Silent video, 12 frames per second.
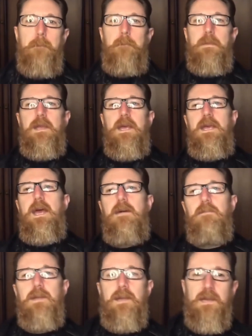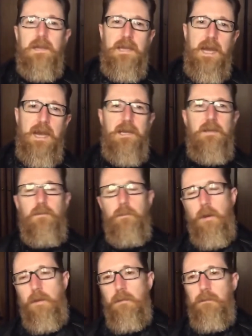But there you have it. That is
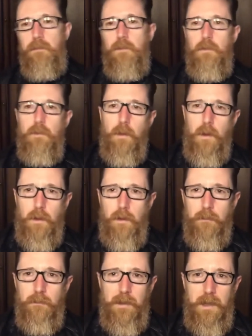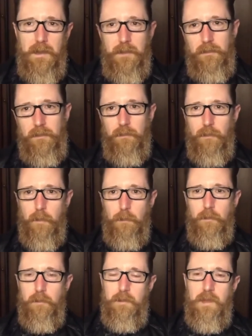my review of Us from
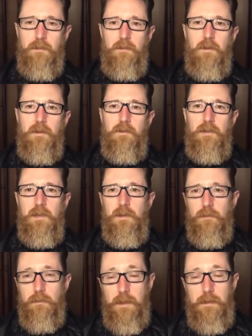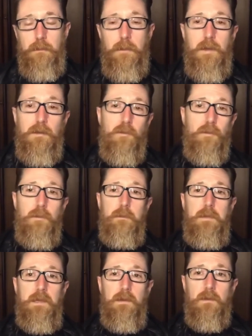2019, directed by Jordan
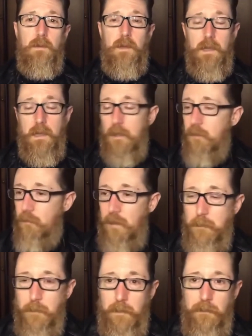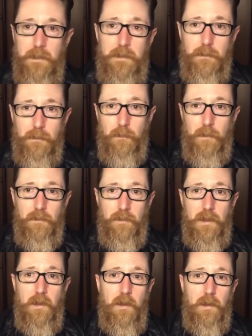Peele. Great movie. Once
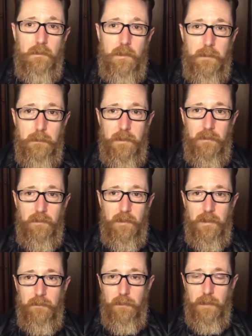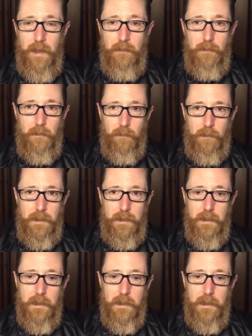again, highly recommend you see it if you haven't already.